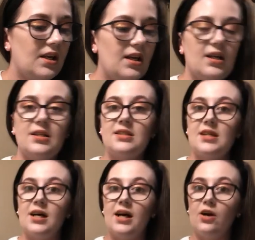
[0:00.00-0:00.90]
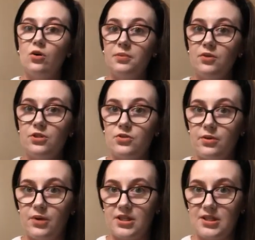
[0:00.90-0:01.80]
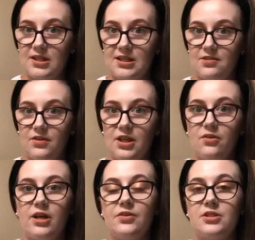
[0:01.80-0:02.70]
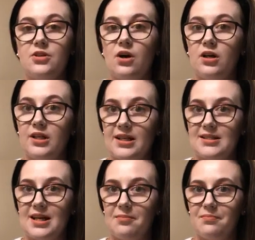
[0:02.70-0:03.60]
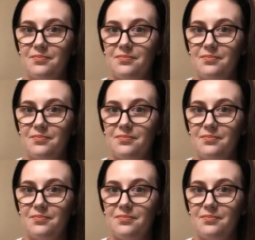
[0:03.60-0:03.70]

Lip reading: And I hope you enjoyed watching today's video, and I will see you all next time.